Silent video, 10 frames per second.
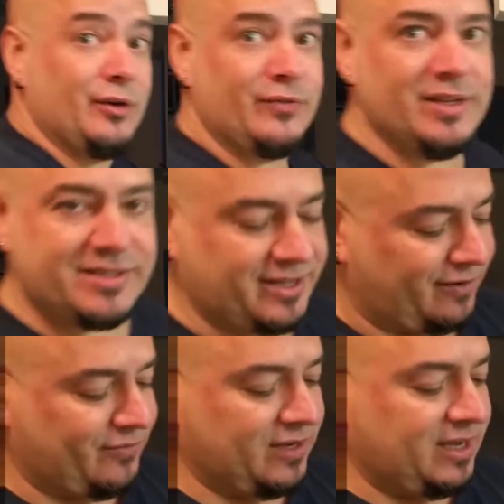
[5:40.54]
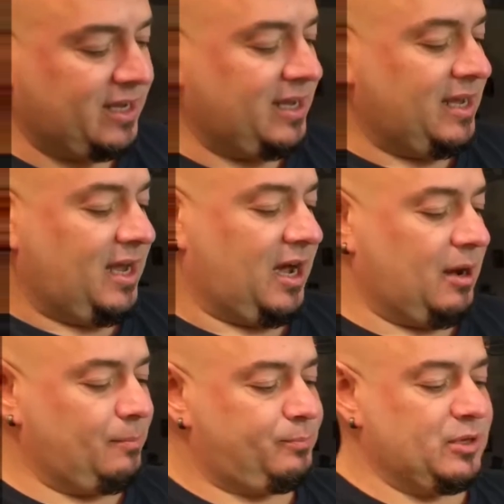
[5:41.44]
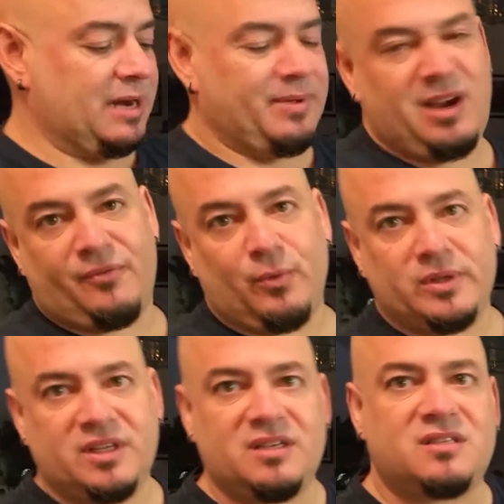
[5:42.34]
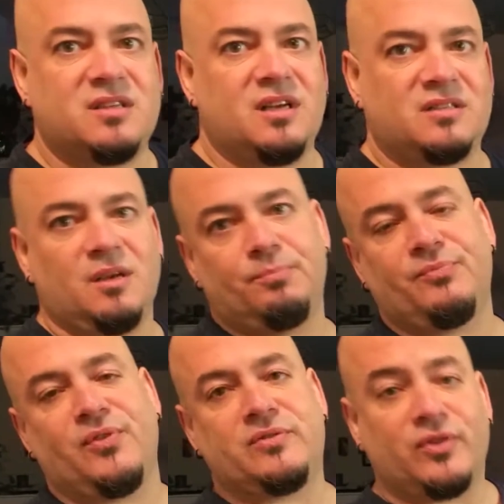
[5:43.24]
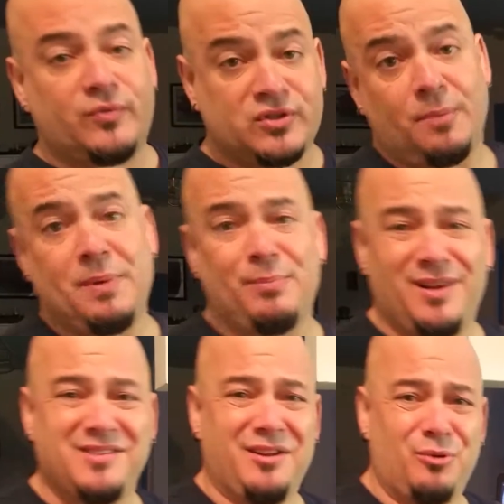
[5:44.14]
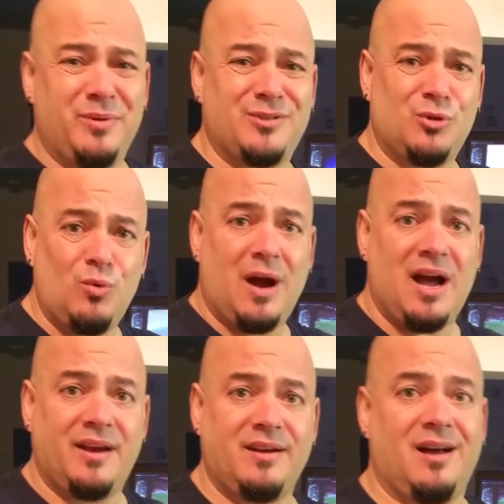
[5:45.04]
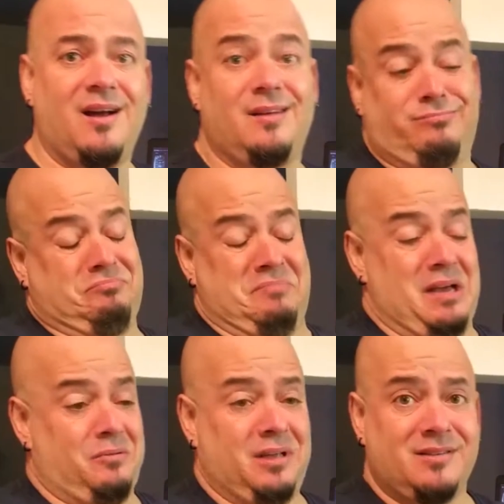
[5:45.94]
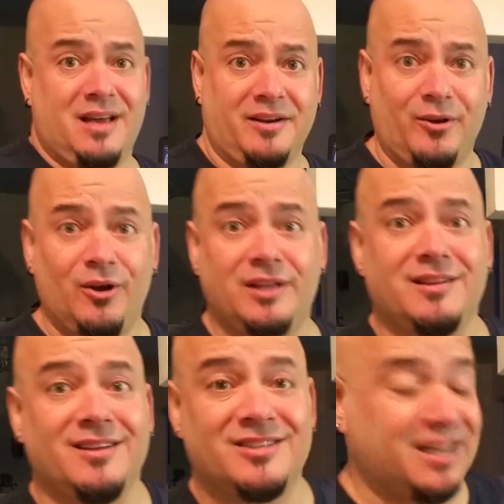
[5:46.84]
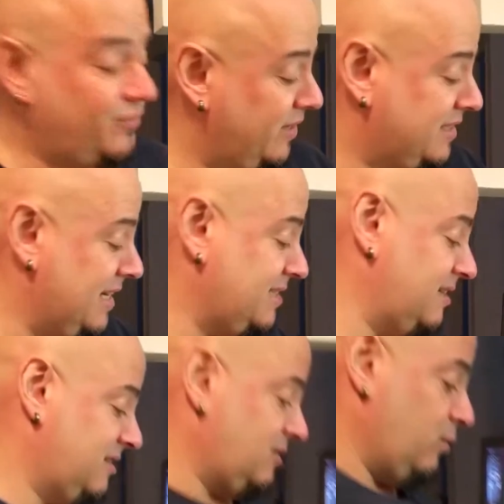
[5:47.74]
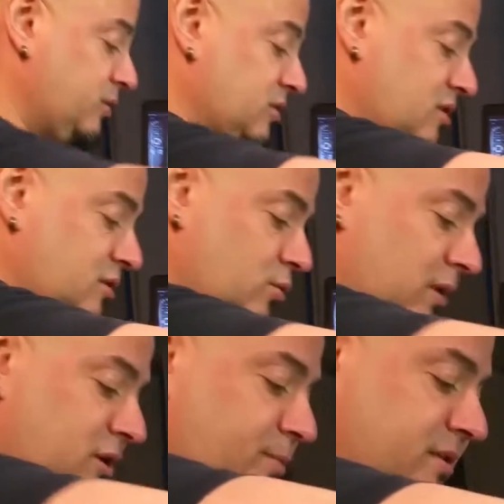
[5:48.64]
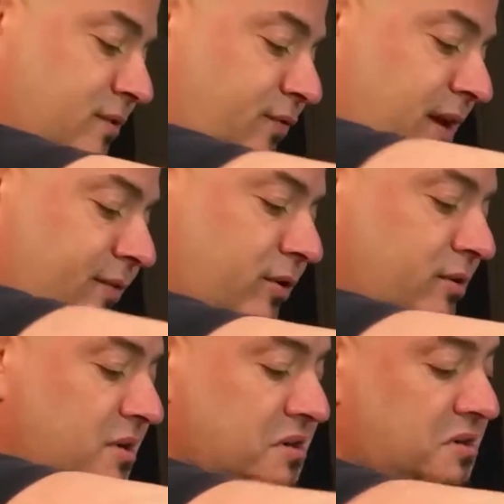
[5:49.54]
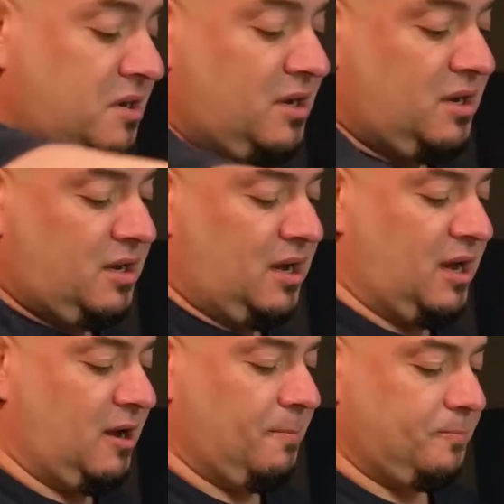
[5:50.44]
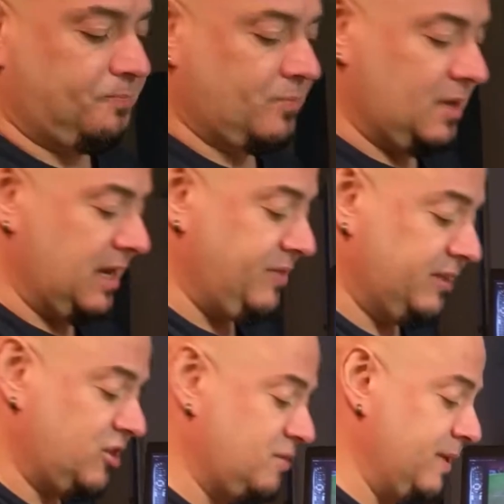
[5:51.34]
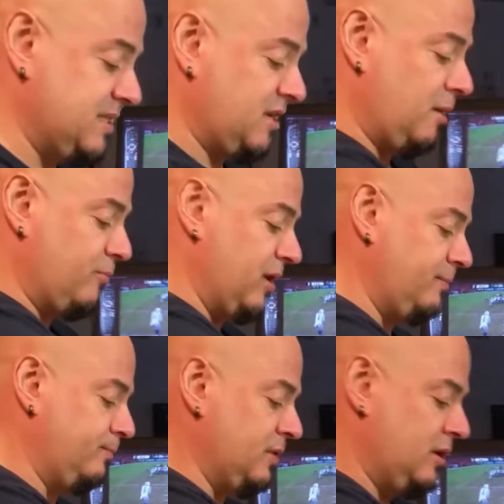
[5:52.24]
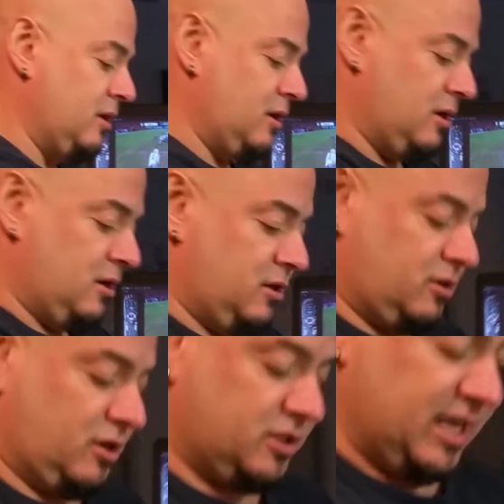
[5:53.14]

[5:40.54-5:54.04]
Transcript: love this stuff. You gotta be careful with this. For some people it's a little bit too hot. I don't think it's hot at all. I think it tastes fantastic. So we're just gonna do a little bit to flavor. And then just mix it up, right? You're